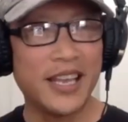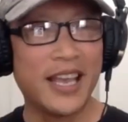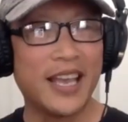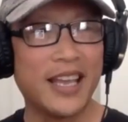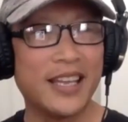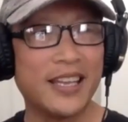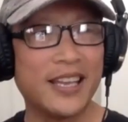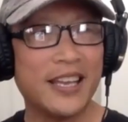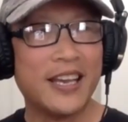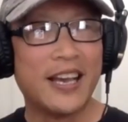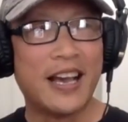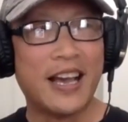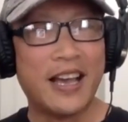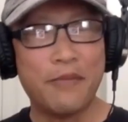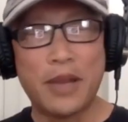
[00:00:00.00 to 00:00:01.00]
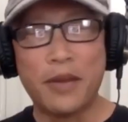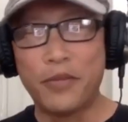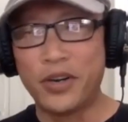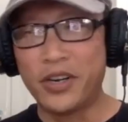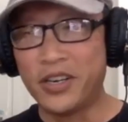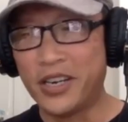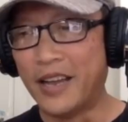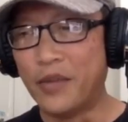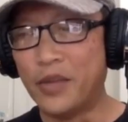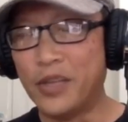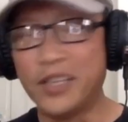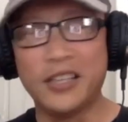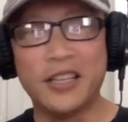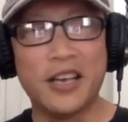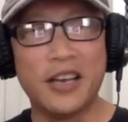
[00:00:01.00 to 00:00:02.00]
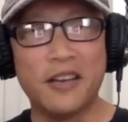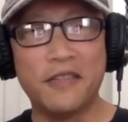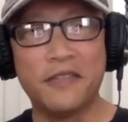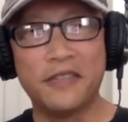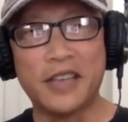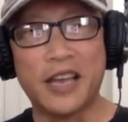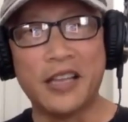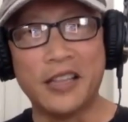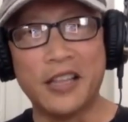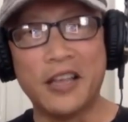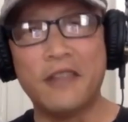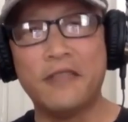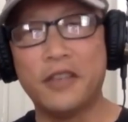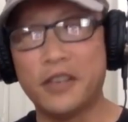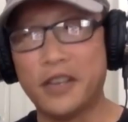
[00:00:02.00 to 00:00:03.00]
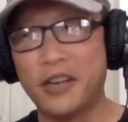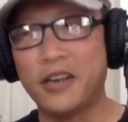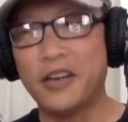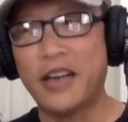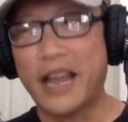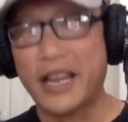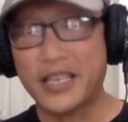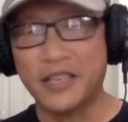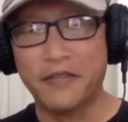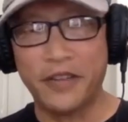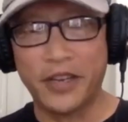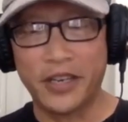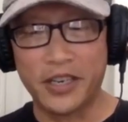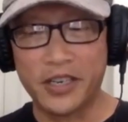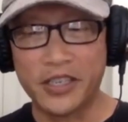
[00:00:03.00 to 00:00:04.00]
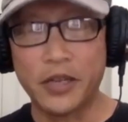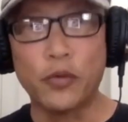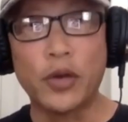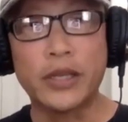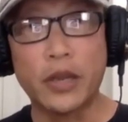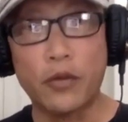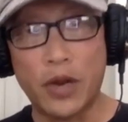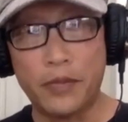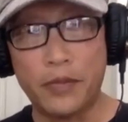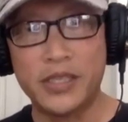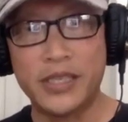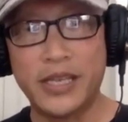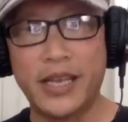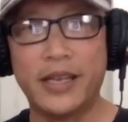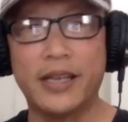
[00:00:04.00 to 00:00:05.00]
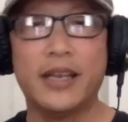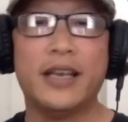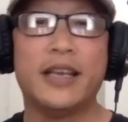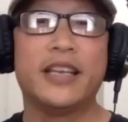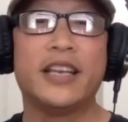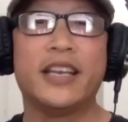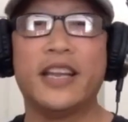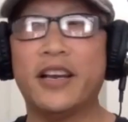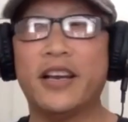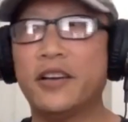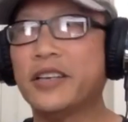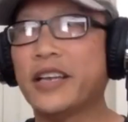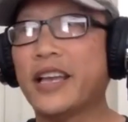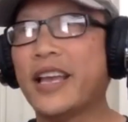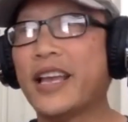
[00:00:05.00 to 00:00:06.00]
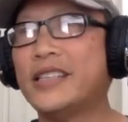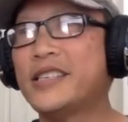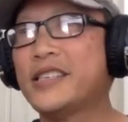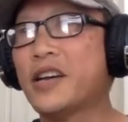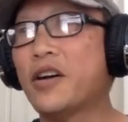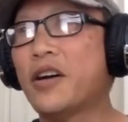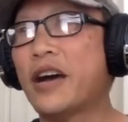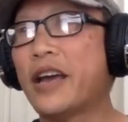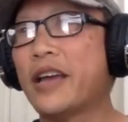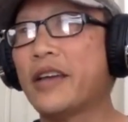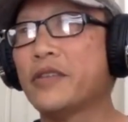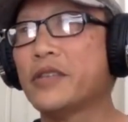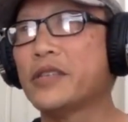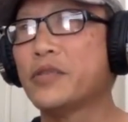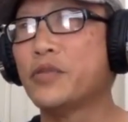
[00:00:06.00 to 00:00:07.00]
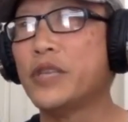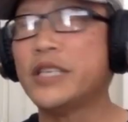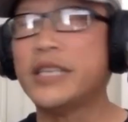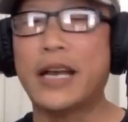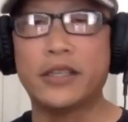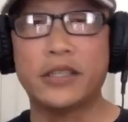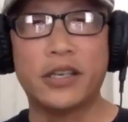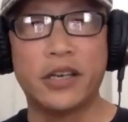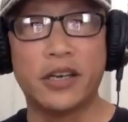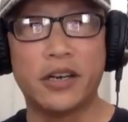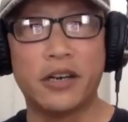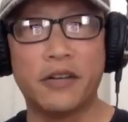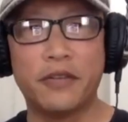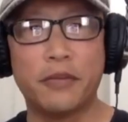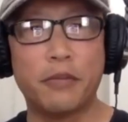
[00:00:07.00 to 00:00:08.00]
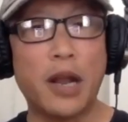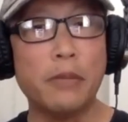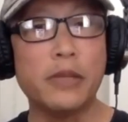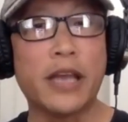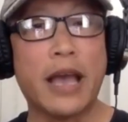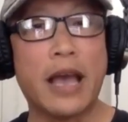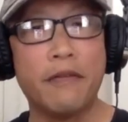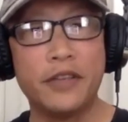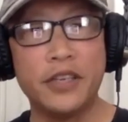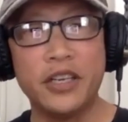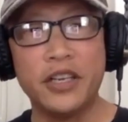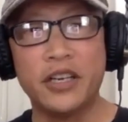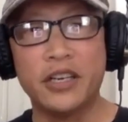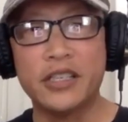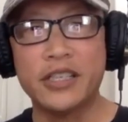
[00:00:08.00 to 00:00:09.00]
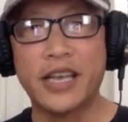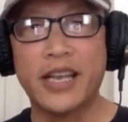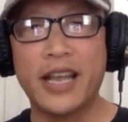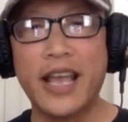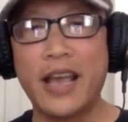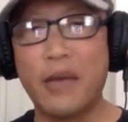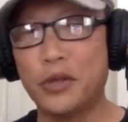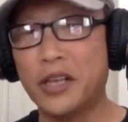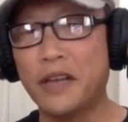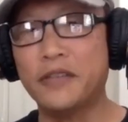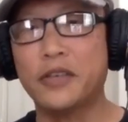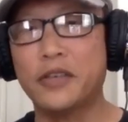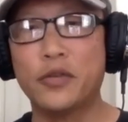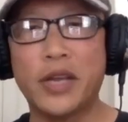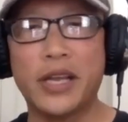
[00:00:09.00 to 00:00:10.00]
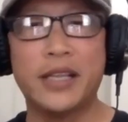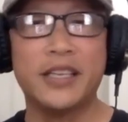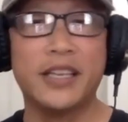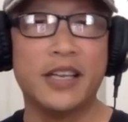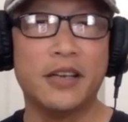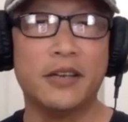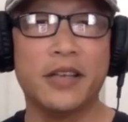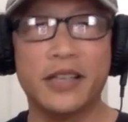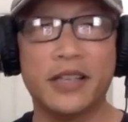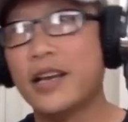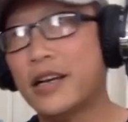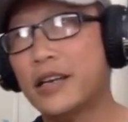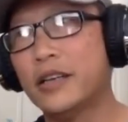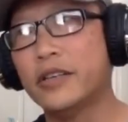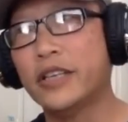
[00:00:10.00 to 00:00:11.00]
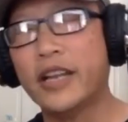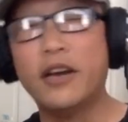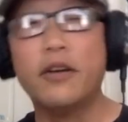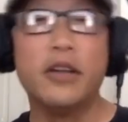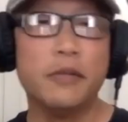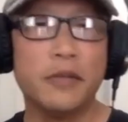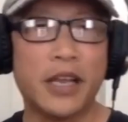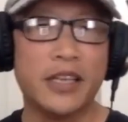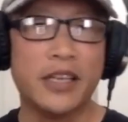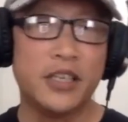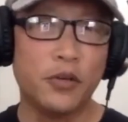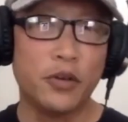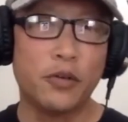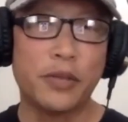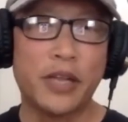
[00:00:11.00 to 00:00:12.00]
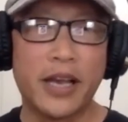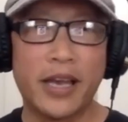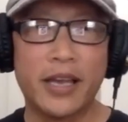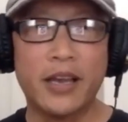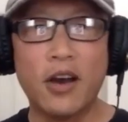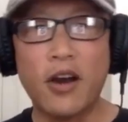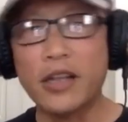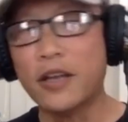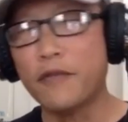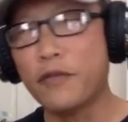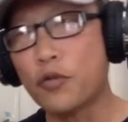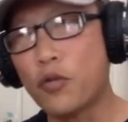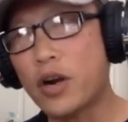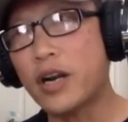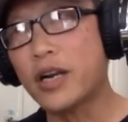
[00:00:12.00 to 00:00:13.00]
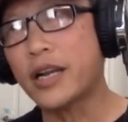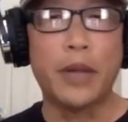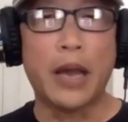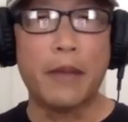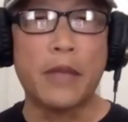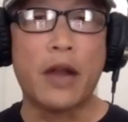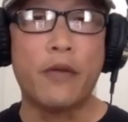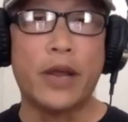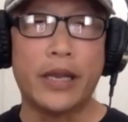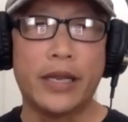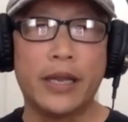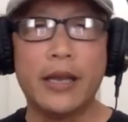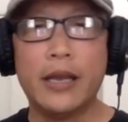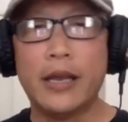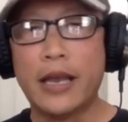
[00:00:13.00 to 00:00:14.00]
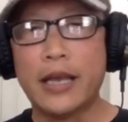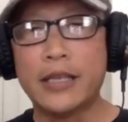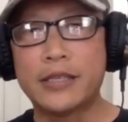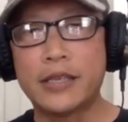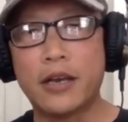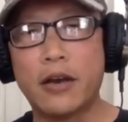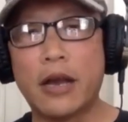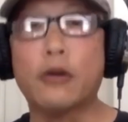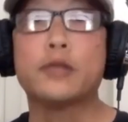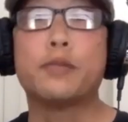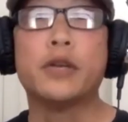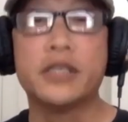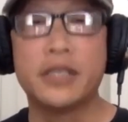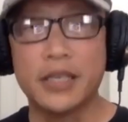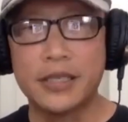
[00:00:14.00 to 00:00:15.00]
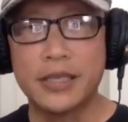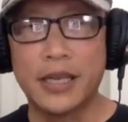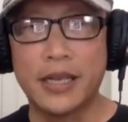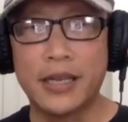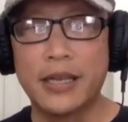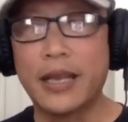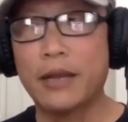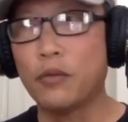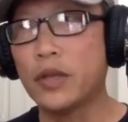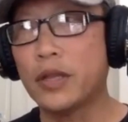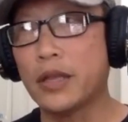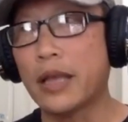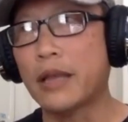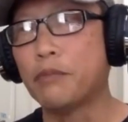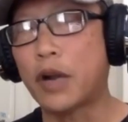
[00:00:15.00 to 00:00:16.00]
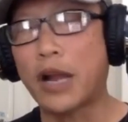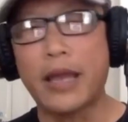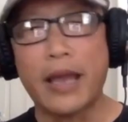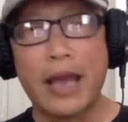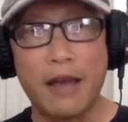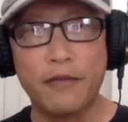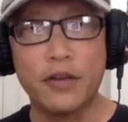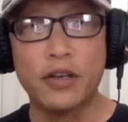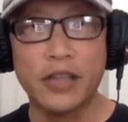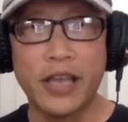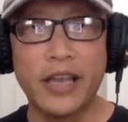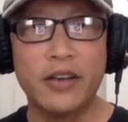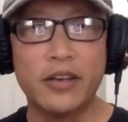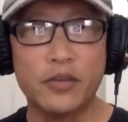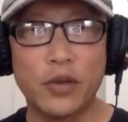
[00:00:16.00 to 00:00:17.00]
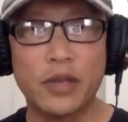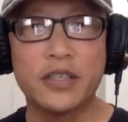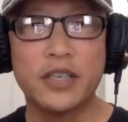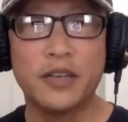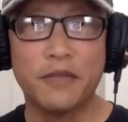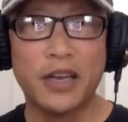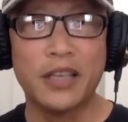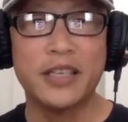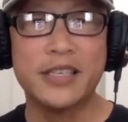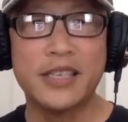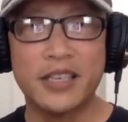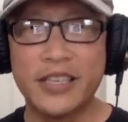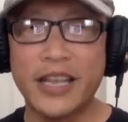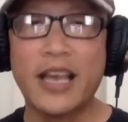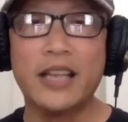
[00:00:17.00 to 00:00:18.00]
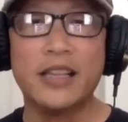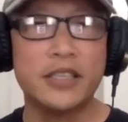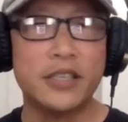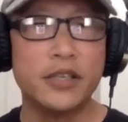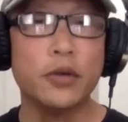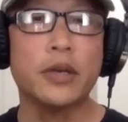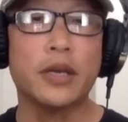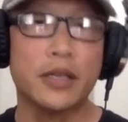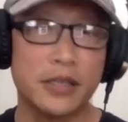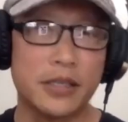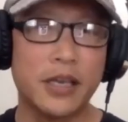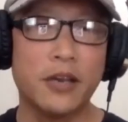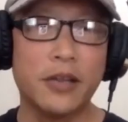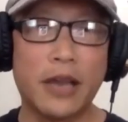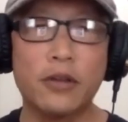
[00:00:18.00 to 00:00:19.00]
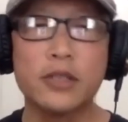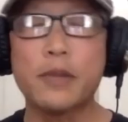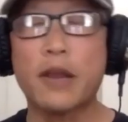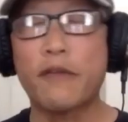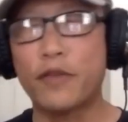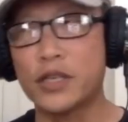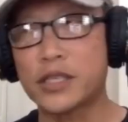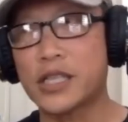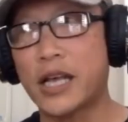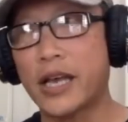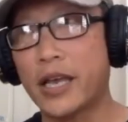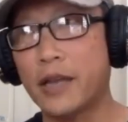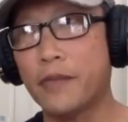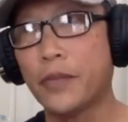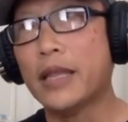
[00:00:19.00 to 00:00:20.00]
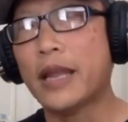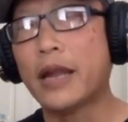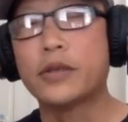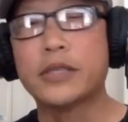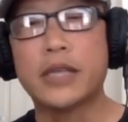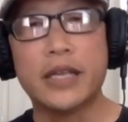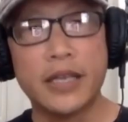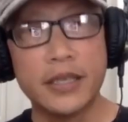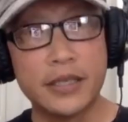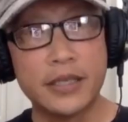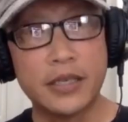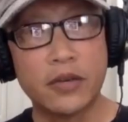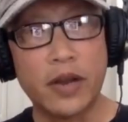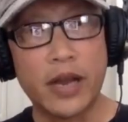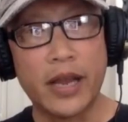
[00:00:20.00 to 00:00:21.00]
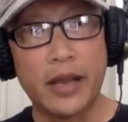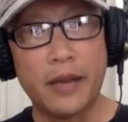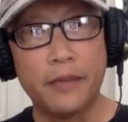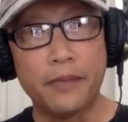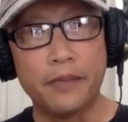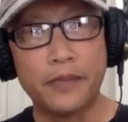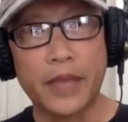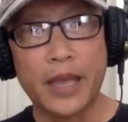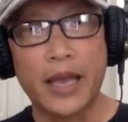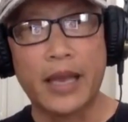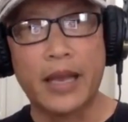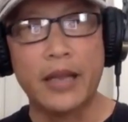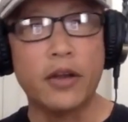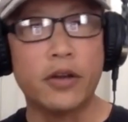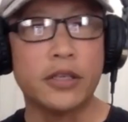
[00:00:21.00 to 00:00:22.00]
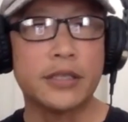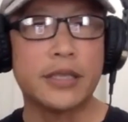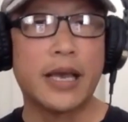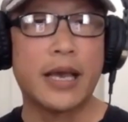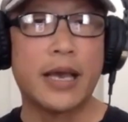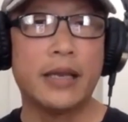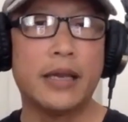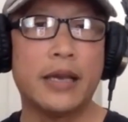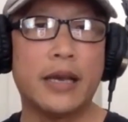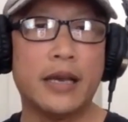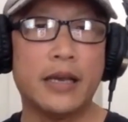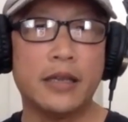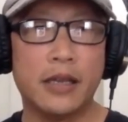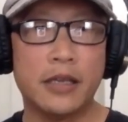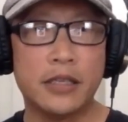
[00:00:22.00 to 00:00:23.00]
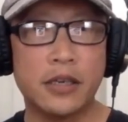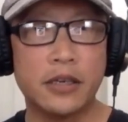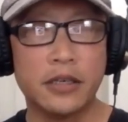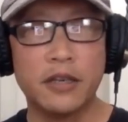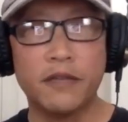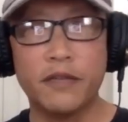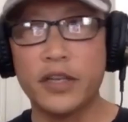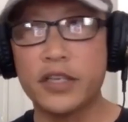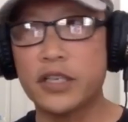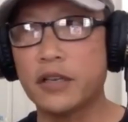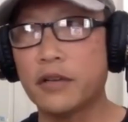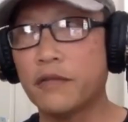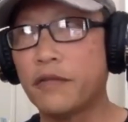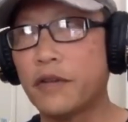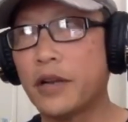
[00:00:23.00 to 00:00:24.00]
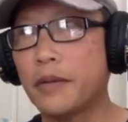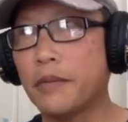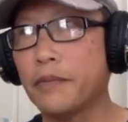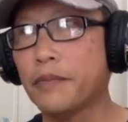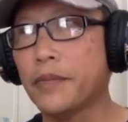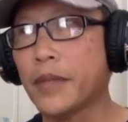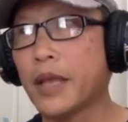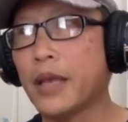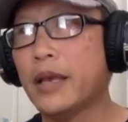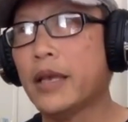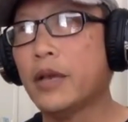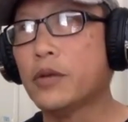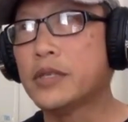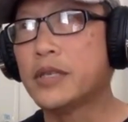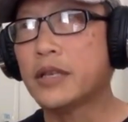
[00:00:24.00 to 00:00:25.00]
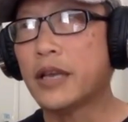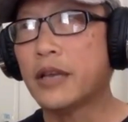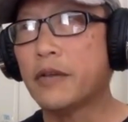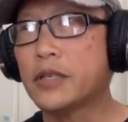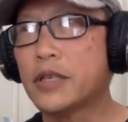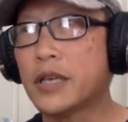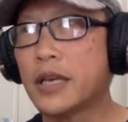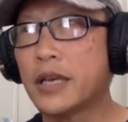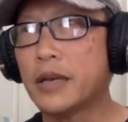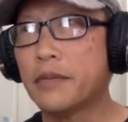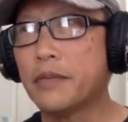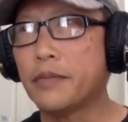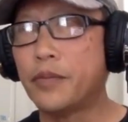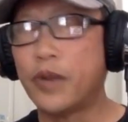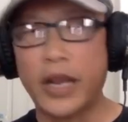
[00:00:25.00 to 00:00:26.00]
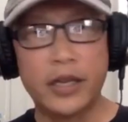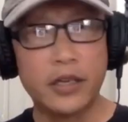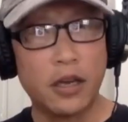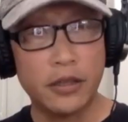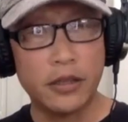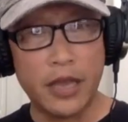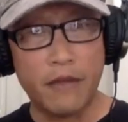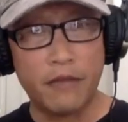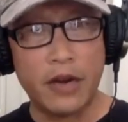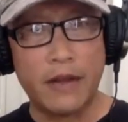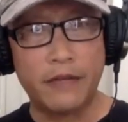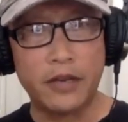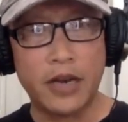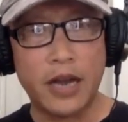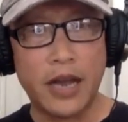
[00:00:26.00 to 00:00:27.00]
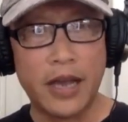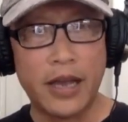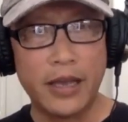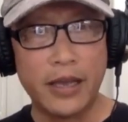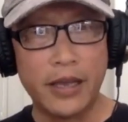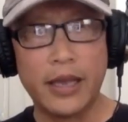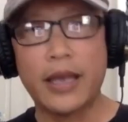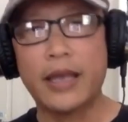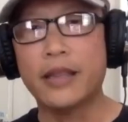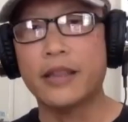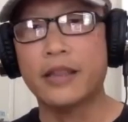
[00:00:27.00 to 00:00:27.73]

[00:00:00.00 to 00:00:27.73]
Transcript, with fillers: and I remember I really love I love the, her action figures and what they represent. You know, and so I was reaching out to her for probably a half a year, saying, "Hey, I would love to create." You know, oh, you know what? And she would reply, "Oh, I love your work. I'm not ready." And so I was persistent, and with and probably a half year later is when she finally said, "Yeah, let's do it." So that was my first client, and then I was on Instagram and I noticed that uh, a certain division from it was it was a brand called Ever After High, and